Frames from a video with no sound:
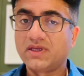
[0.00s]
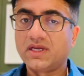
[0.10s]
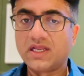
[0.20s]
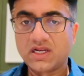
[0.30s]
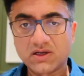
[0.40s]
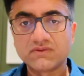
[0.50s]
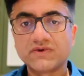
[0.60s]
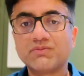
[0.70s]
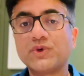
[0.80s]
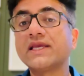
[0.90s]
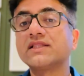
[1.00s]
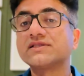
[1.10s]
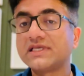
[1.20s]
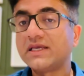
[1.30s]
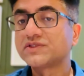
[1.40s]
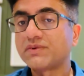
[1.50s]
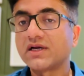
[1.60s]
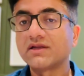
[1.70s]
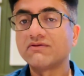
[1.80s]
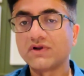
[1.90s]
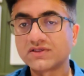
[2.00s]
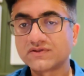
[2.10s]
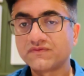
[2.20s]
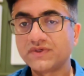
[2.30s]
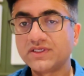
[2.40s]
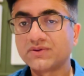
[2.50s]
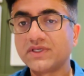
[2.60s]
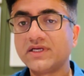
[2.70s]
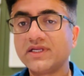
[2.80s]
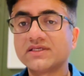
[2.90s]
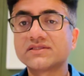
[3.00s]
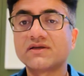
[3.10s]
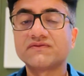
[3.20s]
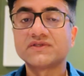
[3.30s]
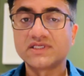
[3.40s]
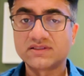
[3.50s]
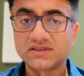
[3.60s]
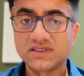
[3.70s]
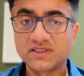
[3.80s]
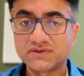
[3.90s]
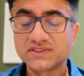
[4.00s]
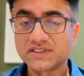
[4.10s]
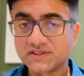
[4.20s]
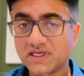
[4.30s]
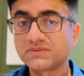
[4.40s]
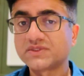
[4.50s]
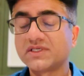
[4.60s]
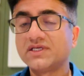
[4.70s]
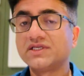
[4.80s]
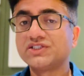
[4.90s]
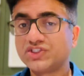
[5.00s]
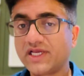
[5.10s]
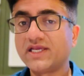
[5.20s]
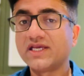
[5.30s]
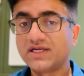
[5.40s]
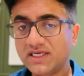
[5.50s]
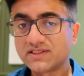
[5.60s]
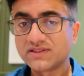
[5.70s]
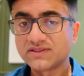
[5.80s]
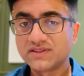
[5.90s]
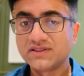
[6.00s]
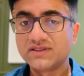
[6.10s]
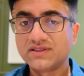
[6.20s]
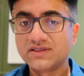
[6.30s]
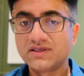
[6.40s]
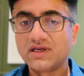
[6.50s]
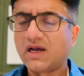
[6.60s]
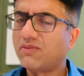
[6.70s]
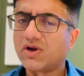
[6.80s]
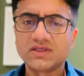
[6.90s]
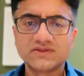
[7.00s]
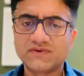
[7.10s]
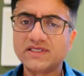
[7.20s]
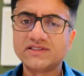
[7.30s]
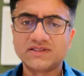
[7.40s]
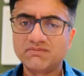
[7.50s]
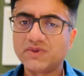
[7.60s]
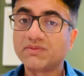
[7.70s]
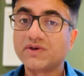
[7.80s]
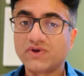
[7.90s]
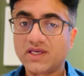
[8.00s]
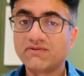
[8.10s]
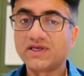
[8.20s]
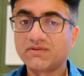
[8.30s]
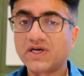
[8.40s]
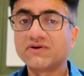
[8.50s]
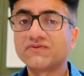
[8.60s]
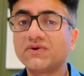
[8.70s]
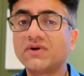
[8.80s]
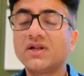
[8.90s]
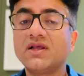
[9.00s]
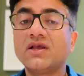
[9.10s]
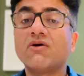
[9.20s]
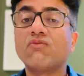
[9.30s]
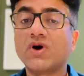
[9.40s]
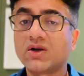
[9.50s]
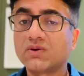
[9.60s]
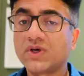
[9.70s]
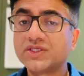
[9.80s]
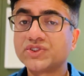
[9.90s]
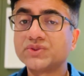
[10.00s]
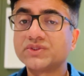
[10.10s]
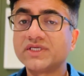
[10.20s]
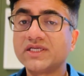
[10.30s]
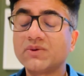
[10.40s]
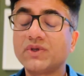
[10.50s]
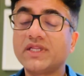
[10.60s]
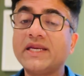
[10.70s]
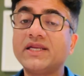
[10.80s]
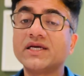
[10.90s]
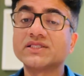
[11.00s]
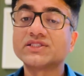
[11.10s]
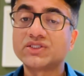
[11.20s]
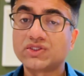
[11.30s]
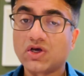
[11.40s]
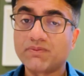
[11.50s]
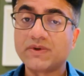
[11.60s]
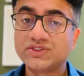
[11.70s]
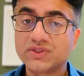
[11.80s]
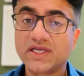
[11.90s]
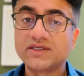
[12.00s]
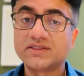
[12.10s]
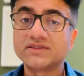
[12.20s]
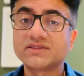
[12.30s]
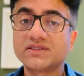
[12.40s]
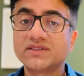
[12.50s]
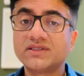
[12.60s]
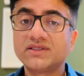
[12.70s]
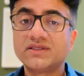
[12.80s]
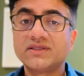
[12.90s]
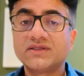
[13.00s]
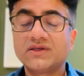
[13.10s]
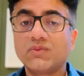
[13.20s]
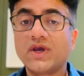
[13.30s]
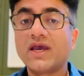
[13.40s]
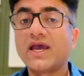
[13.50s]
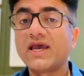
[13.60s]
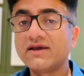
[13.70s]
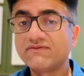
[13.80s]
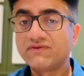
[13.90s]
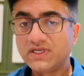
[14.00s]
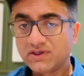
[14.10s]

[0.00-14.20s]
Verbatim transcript: And now we're bringing the same Sparkl philosophy to India's toughest entrance exams, JEE and NEET. Our model is very simple but very, very powerful. One on one tutoring with India's top educators where every